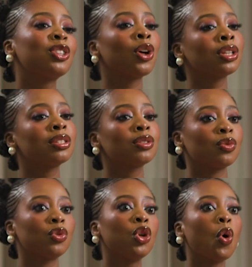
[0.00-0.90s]
not,
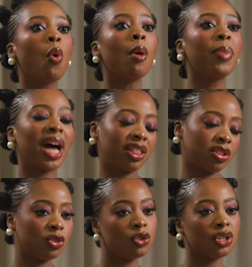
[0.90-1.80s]
one
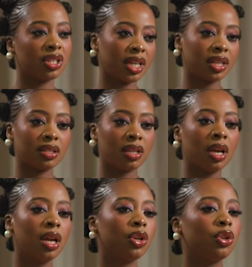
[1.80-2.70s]
path to success,
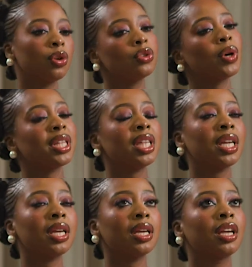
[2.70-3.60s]
So I
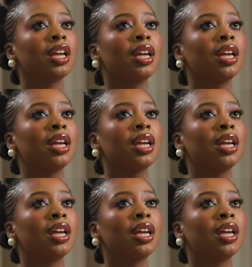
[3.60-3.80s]
think